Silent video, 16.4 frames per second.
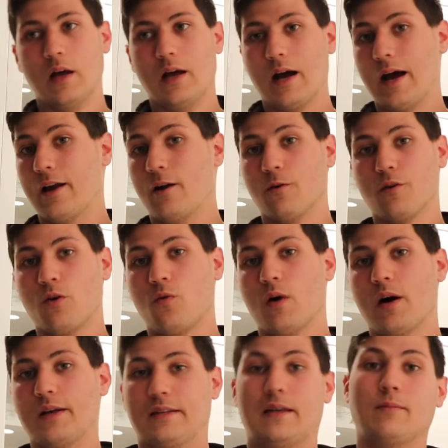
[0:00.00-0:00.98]
I don't know
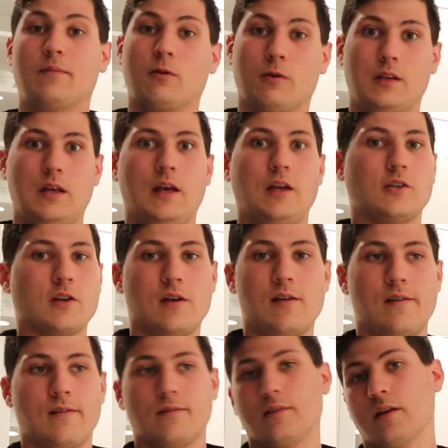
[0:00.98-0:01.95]
why. Same thing with the
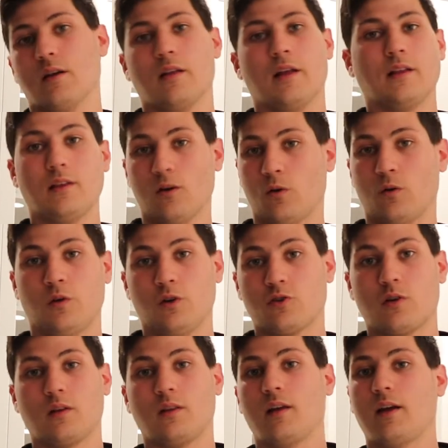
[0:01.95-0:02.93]
HIDs. They're like the only
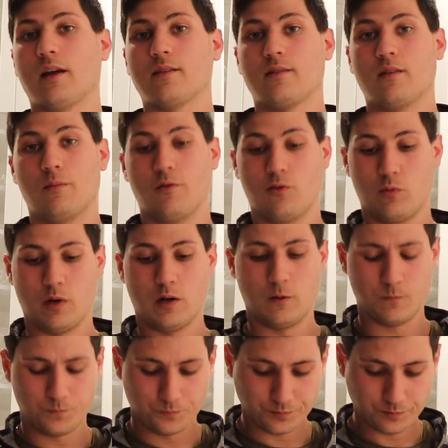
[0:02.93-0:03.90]
truck that gets them as well.